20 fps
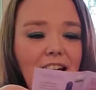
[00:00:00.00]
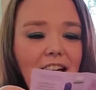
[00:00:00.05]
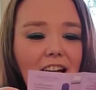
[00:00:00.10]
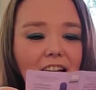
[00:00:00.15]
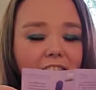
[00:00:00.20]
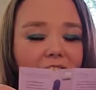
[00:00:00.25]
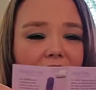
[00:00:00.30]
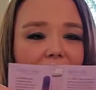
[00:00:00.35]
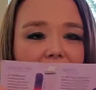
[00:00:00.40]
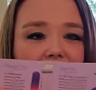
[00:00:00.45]
a
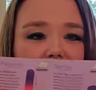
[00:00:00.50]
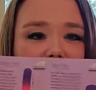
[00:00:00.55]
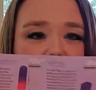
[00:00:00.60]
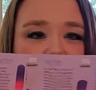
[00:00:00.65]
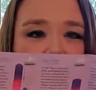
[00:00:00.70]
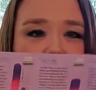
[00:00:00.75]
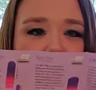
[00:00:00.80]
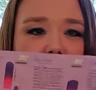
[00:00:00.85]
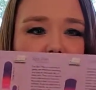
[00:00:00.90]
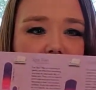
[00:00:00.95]
little
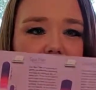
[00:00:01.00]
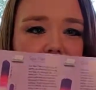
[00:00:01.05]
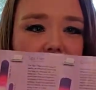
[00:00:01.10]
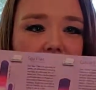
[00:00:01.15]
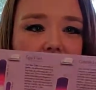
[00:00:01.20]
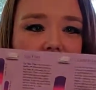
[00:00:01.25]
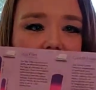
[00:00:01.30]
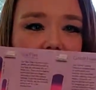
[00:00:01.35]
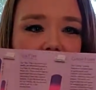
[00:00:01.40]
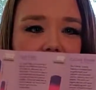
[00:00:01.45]

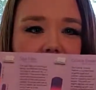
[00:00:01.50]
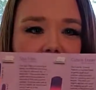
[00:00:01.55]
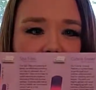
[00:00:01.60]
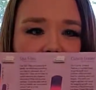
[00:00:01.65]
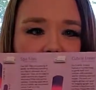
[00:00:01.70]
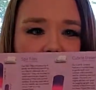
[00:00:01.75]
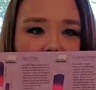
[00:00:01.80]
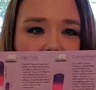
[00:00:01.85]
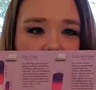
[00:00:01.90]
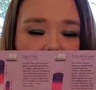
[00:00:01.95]
brochure
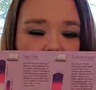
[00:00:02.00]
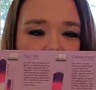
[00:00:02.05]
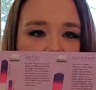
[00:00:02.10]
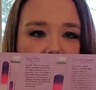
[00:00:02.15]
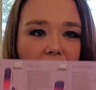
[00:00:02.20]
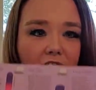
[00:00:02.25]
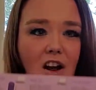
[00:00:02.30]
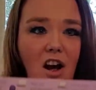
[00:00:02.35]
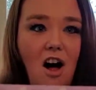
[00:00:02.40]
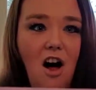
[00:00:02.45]

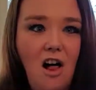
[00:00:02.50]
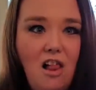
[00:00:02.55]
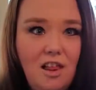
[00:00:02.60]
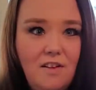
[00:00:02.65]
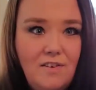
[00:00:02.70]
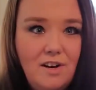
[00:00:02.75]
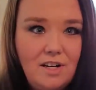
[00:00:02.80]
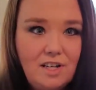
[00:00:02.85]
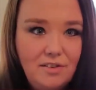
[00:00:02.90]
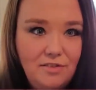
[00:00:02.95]
on all of
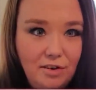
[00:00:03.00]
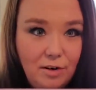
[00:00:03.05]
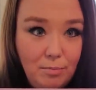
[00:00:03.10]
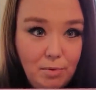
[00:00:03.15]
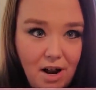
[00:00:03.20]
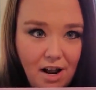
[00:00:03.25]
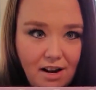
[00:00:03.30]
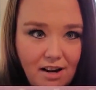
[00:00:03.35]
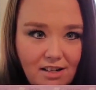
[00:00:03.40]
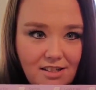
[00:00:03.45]
our different
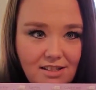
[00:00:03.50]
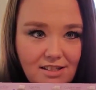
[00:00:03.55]
products.